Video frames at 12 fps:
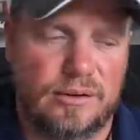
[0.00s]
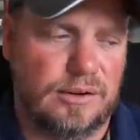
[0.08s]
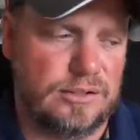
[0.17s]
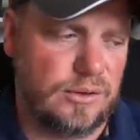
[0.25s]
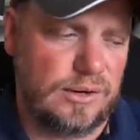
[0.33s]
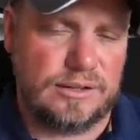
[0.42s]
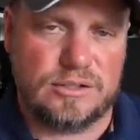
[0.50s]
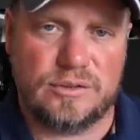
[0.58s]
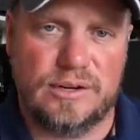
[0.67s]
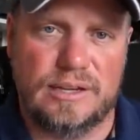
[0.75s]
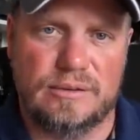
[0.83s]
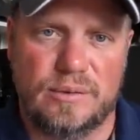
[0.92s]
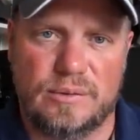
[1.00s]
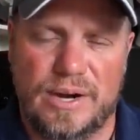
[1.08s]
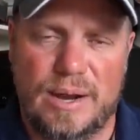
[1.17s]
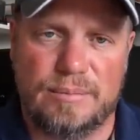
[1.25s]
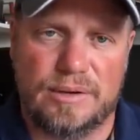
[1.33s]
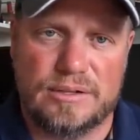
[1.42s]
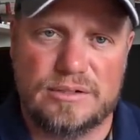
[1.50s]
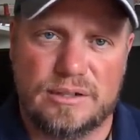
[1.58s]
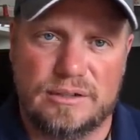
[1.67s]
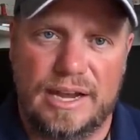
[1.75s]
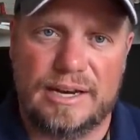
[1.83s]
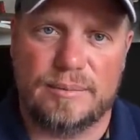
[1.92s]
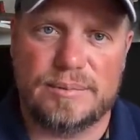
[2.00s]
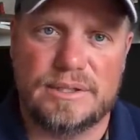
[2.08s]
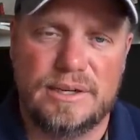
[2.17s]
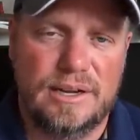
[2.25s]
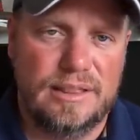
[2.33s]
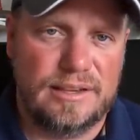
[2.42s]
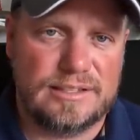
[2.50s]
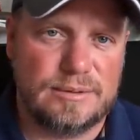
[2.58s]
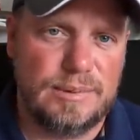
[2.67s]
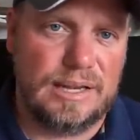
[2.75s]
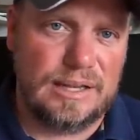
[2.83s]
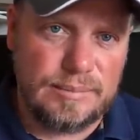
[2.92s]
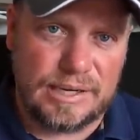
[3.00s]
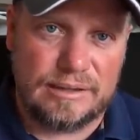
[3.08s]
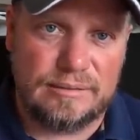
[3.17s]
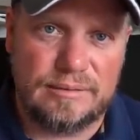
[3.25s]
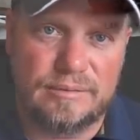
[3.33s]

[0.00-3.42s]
know, I'll show you on the screen when Ram does their lineups. This is gonna be the Limited.